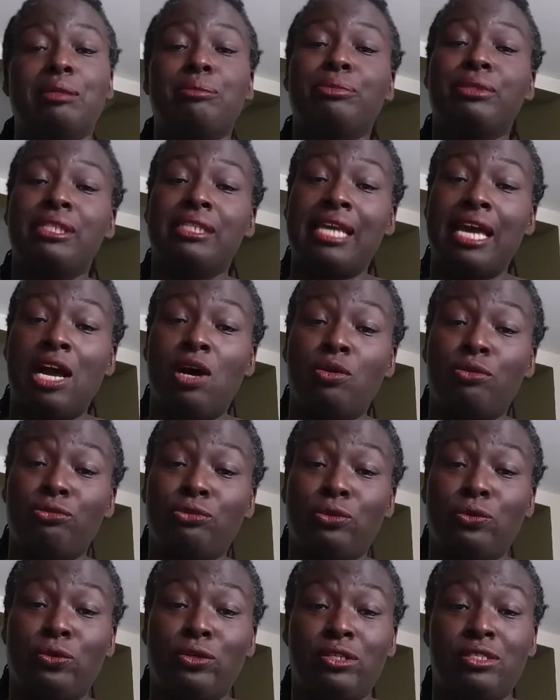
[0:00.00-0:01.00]
But now, of
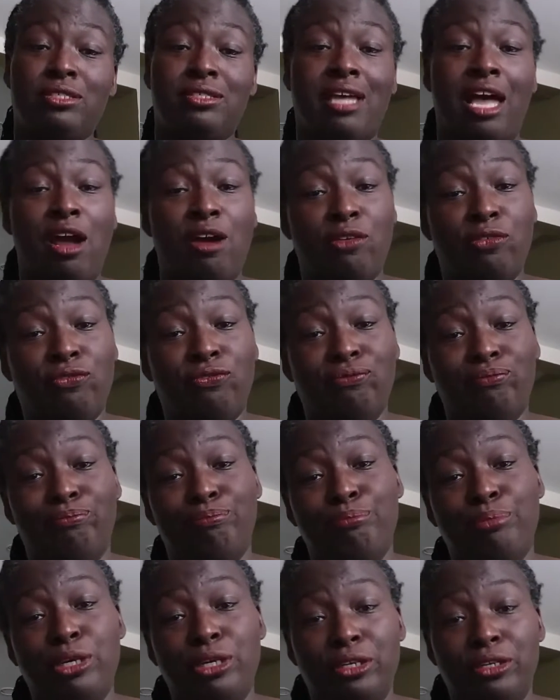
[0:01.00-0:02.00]
course, our
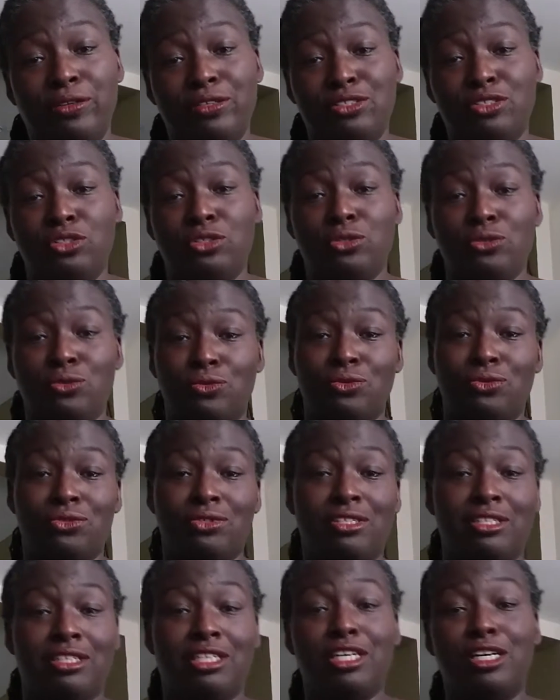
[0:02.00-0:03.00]
butter is
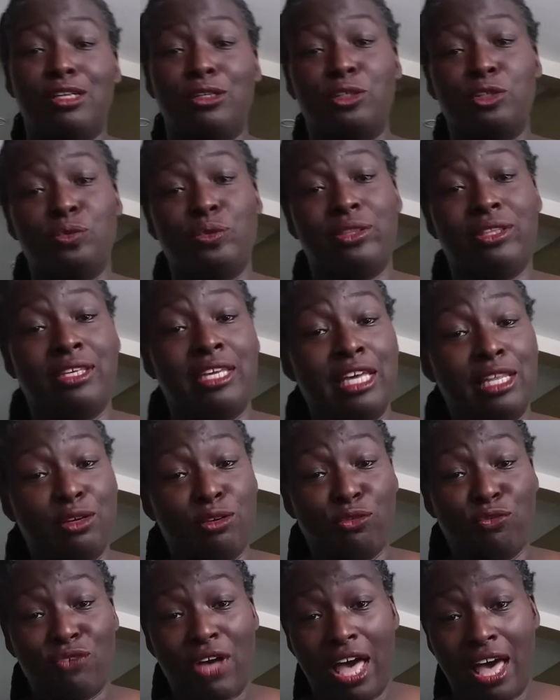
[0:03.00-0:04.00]
used and colored with
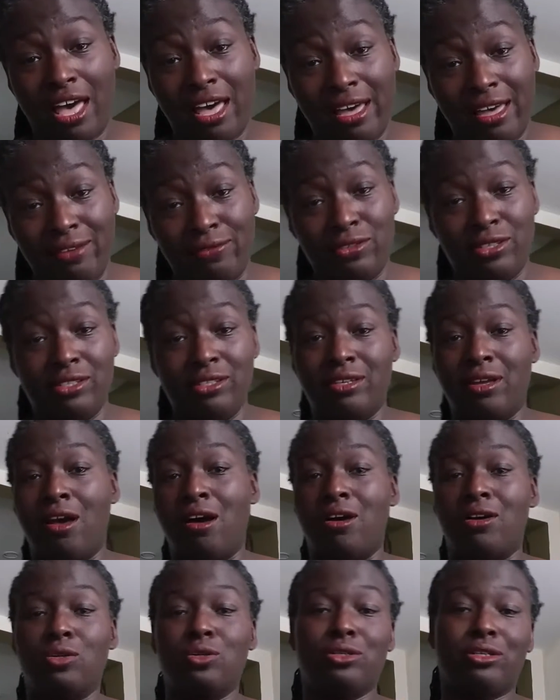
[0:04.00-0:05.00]
yellow 5 and
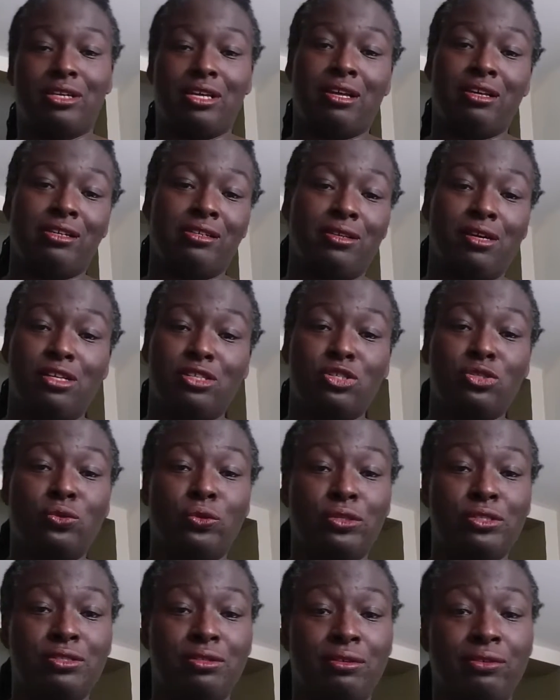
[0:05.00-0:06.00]
all
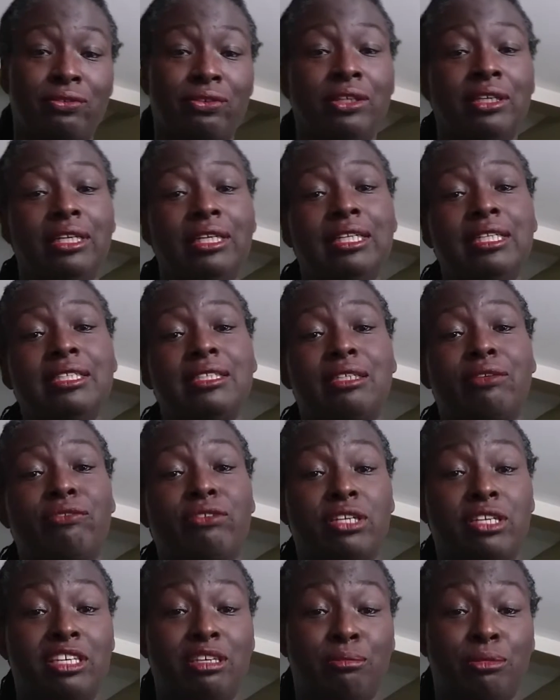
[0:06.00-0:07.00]
sorts of
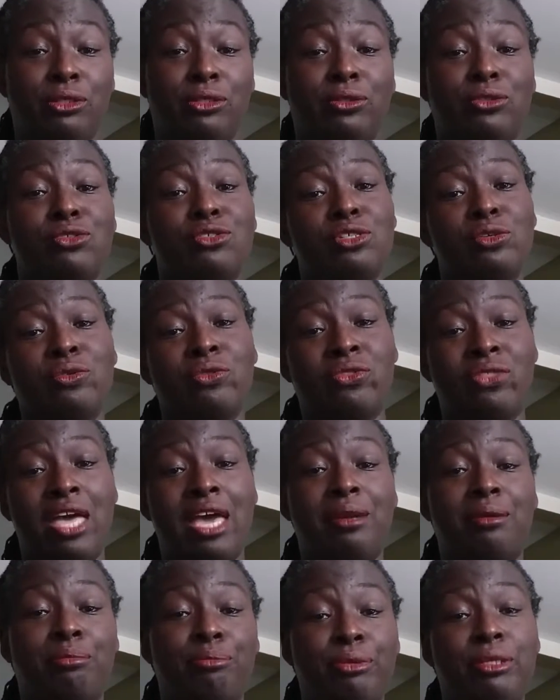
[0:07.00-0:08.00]
different chemicals. So
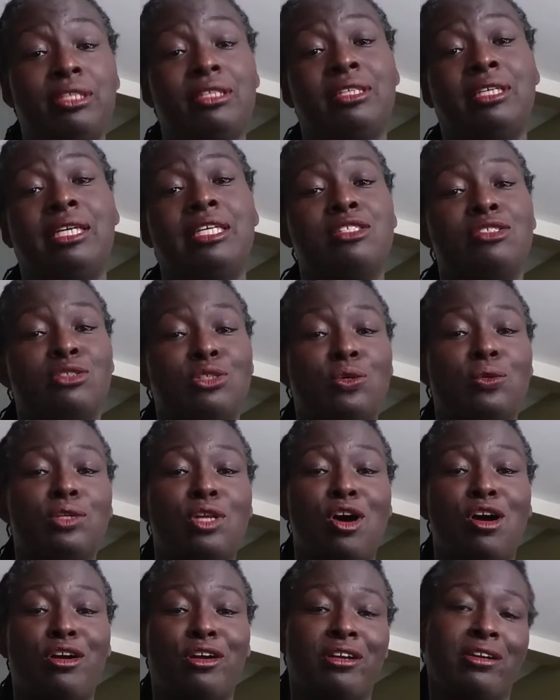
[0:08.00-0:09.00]
that ability is no
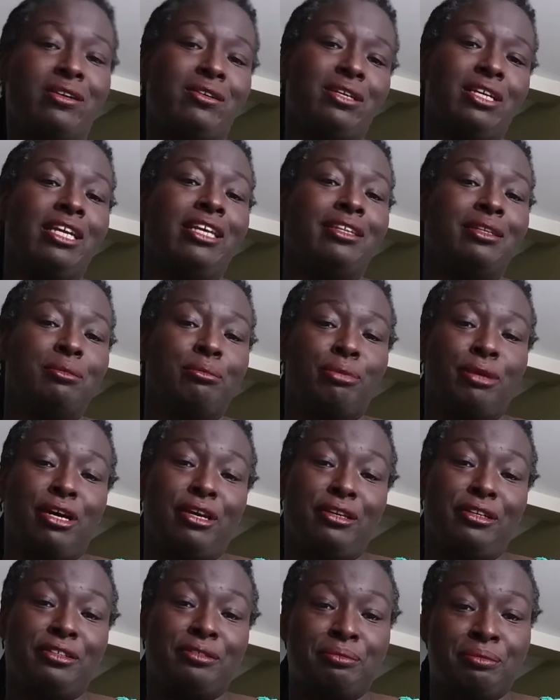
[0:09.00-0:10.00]
longer in the
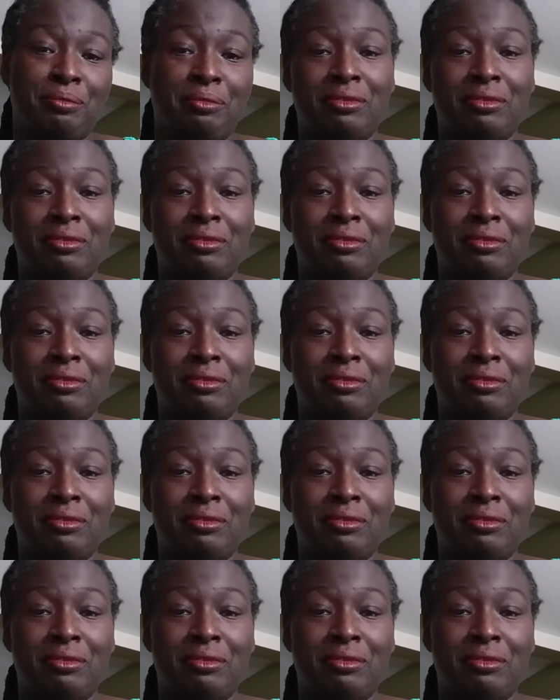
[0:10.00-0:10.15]
butter.